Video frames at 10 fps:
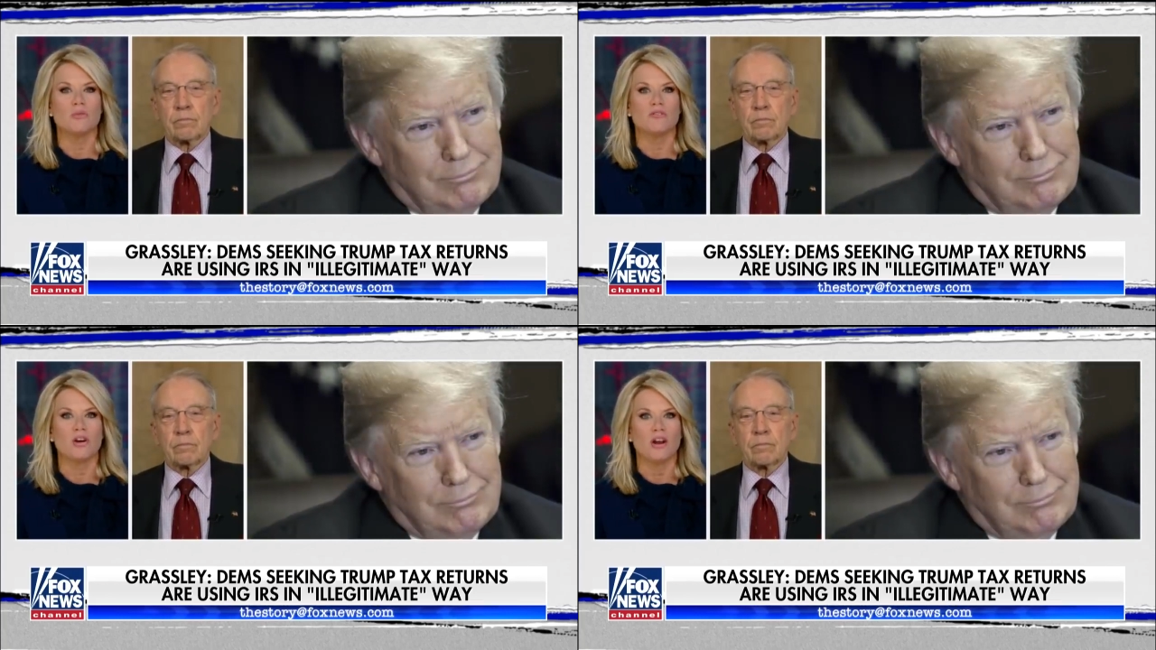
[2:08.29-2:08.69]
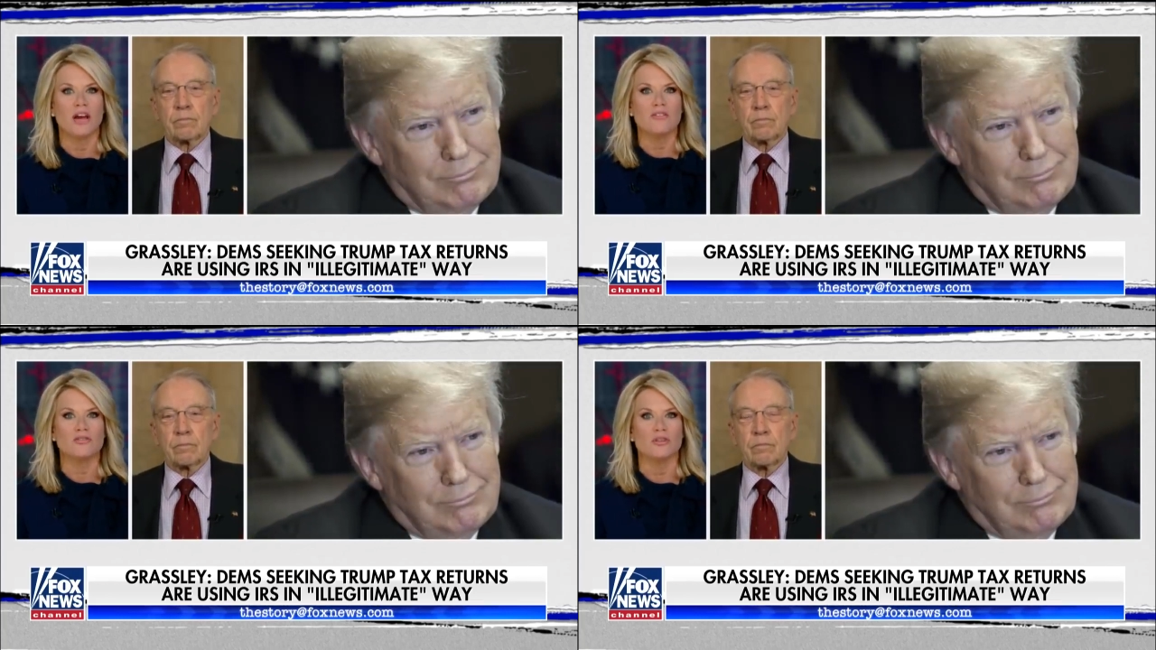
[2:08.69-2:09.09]
Speaker 1: would have gone
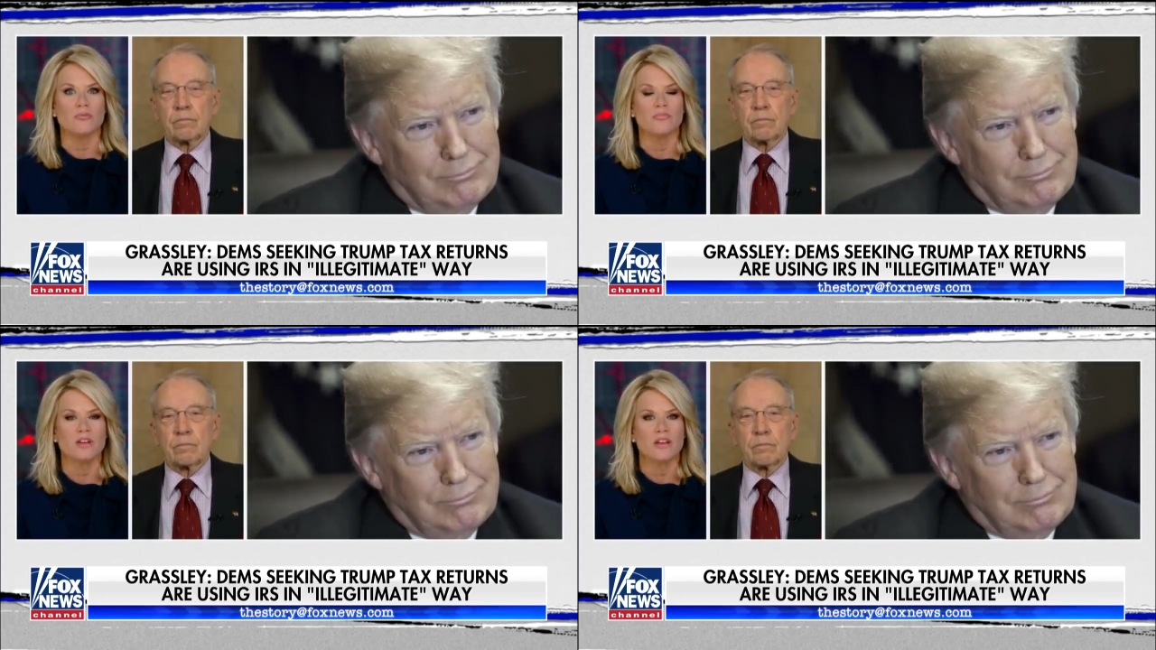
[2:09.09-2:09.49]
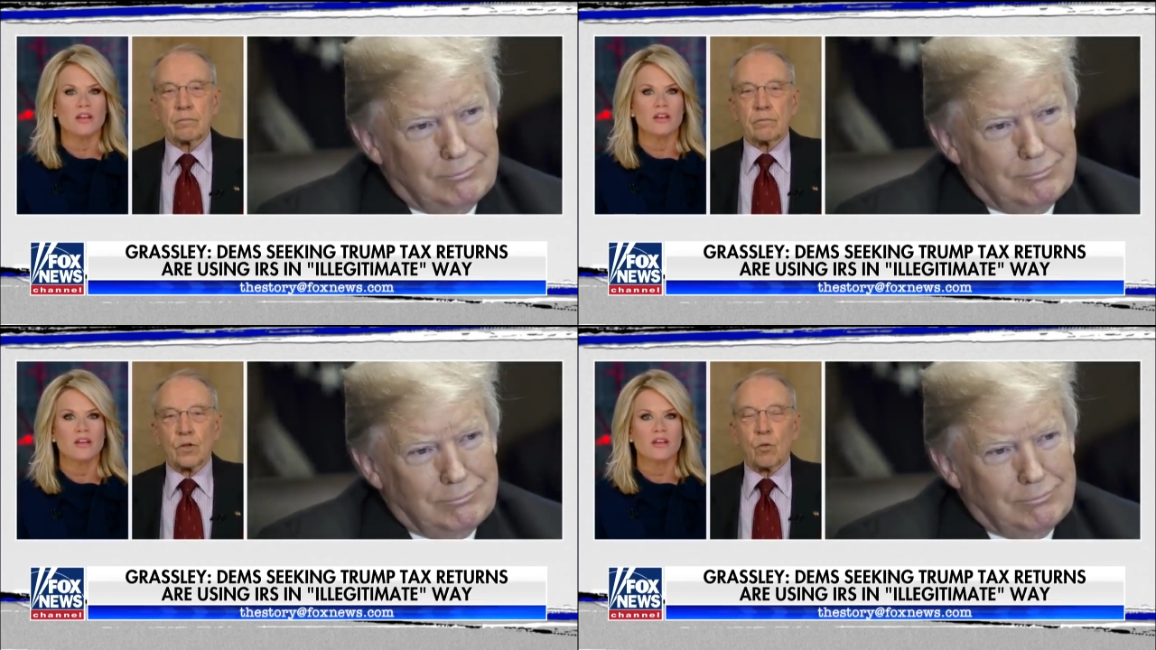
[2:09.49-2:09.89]
after him.
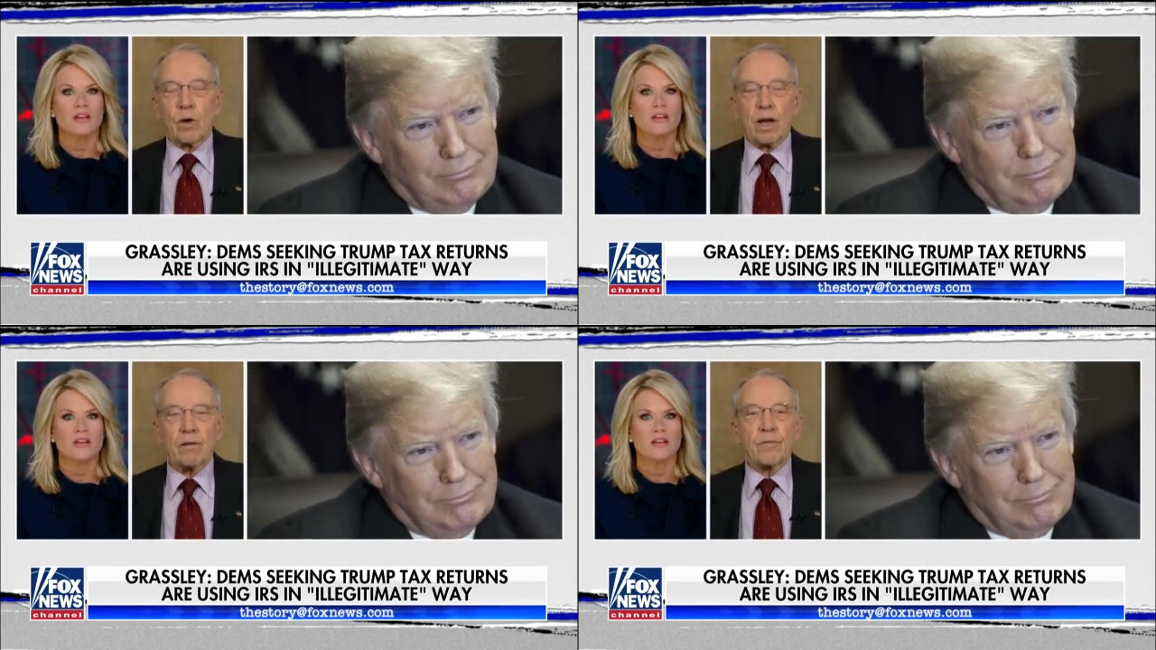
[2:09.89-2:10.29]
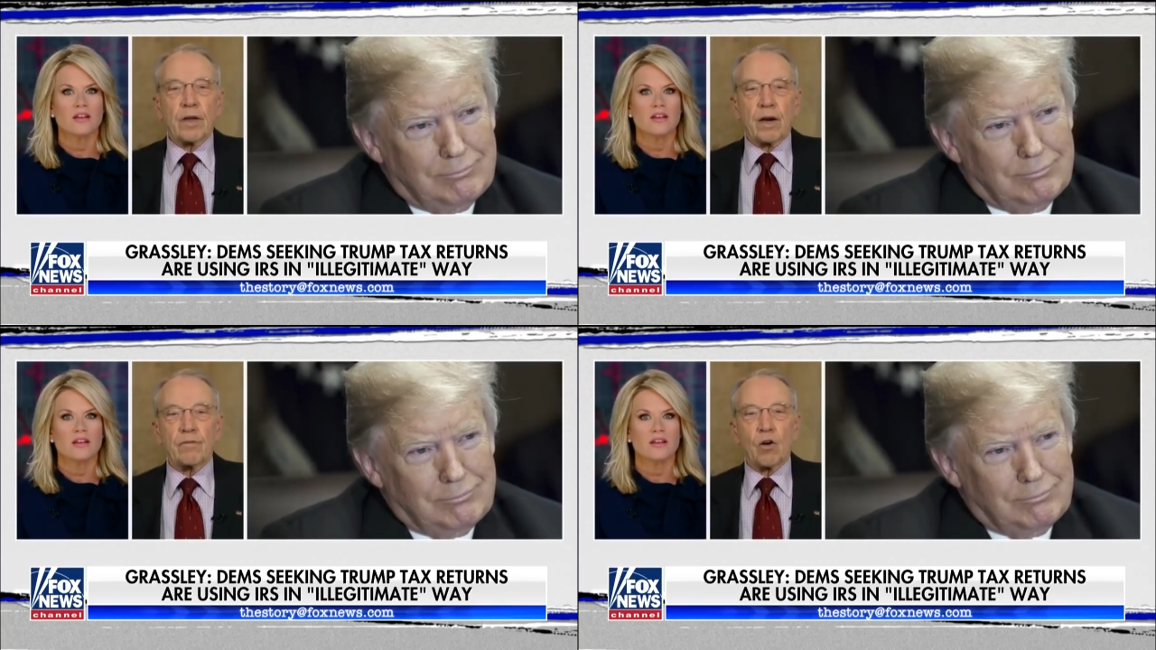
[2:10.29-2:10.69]
Speaker 2: Well,
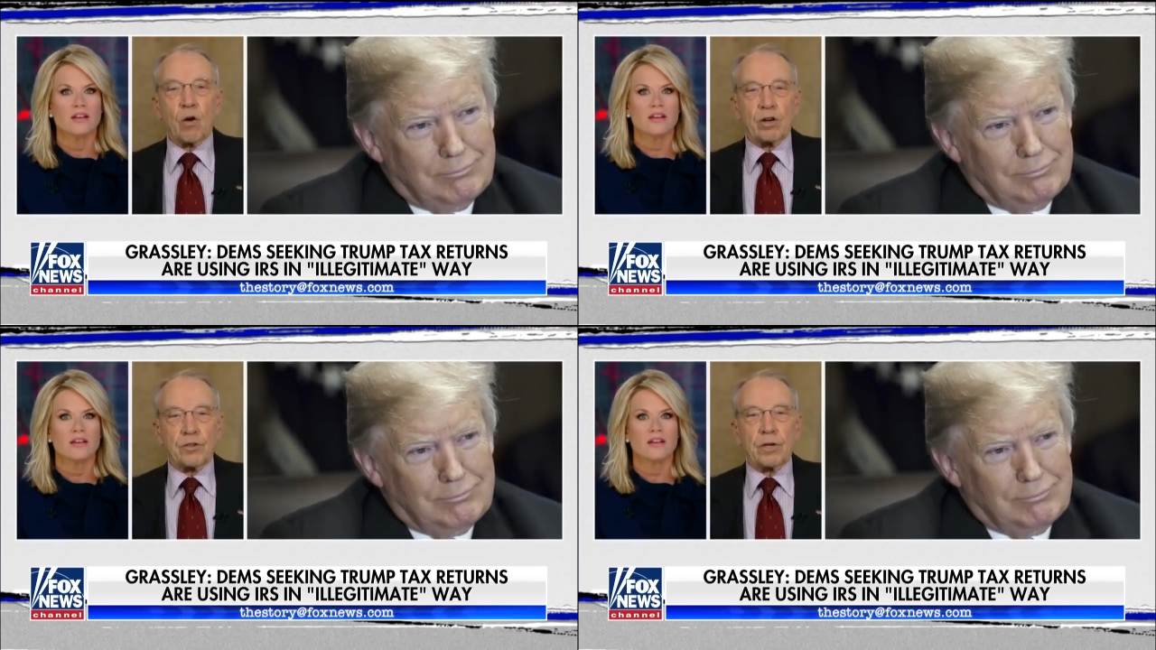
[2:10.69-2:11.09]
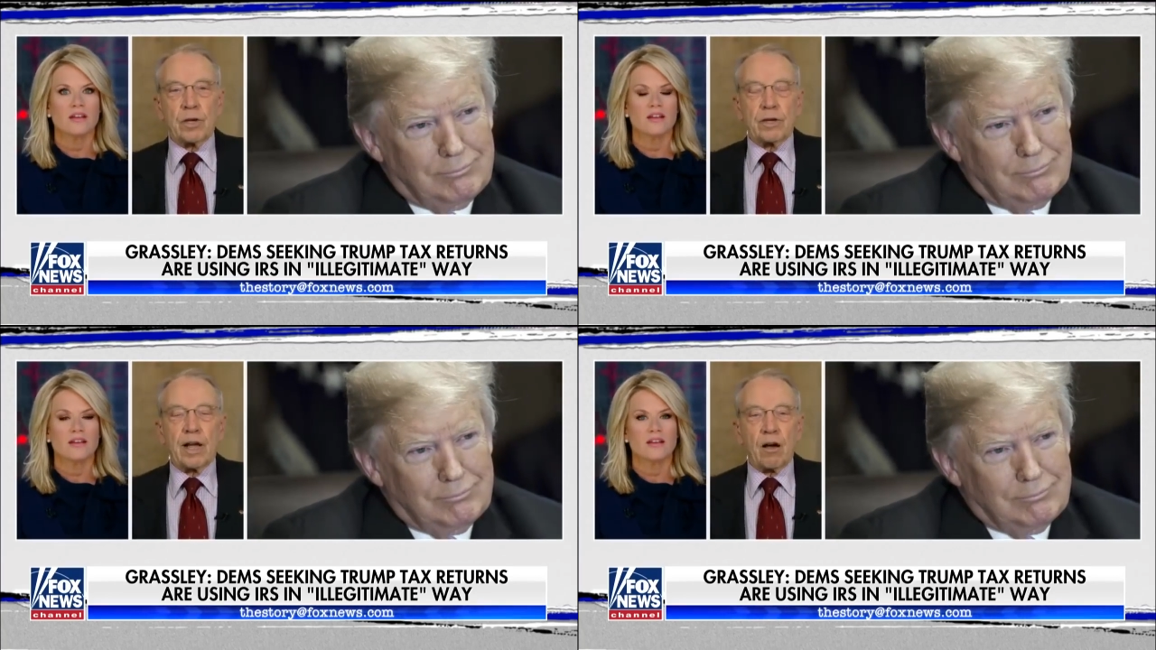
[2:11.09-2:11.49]
of course.
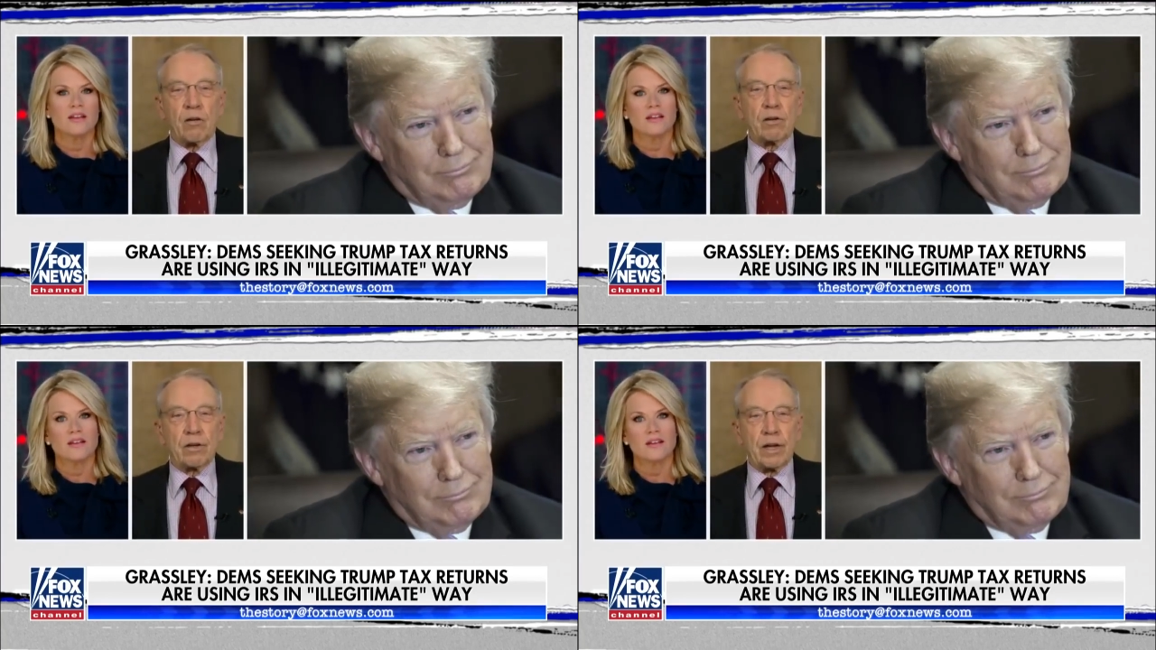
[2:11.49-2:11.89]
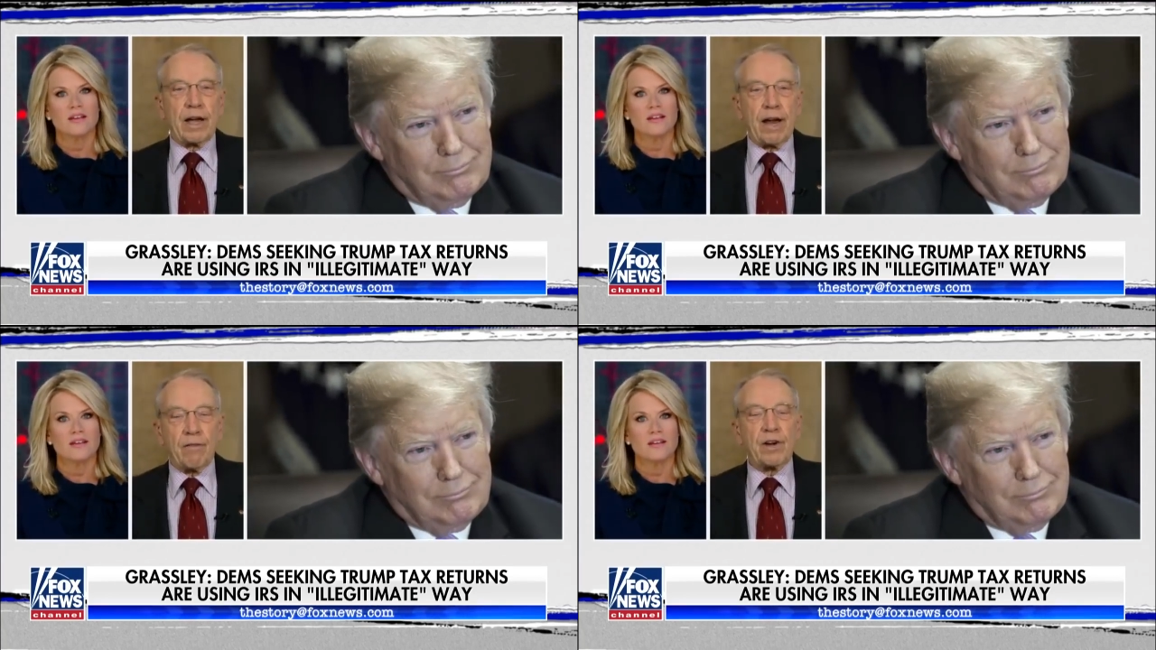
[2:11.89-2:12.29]
Now, uh,
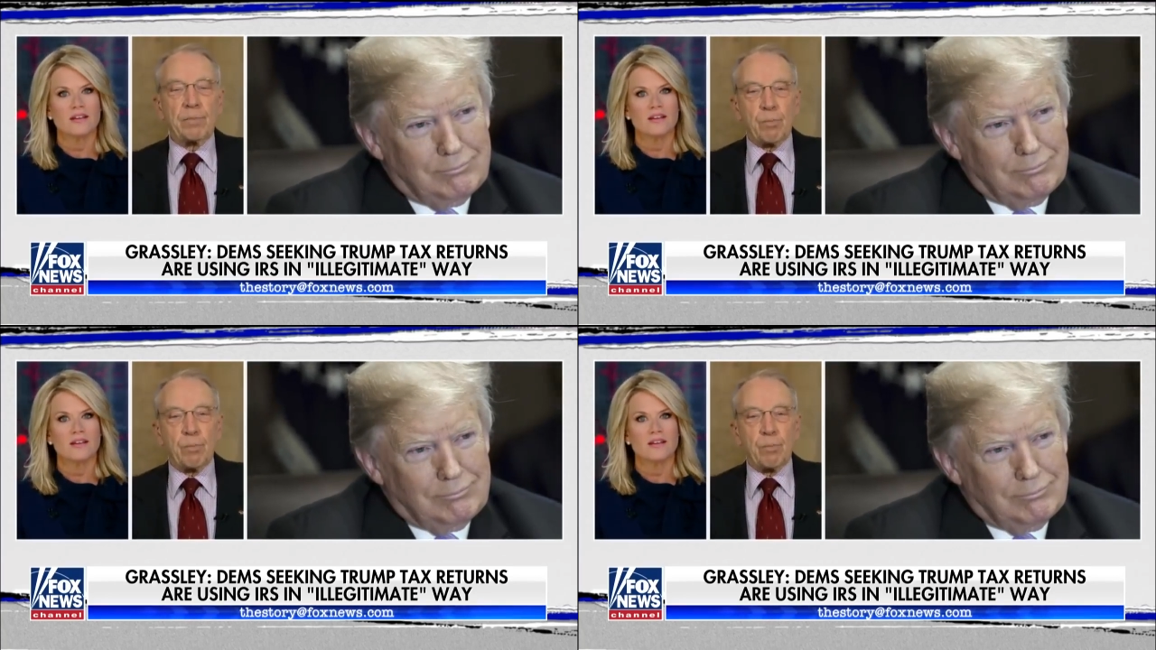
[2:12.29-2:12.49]
every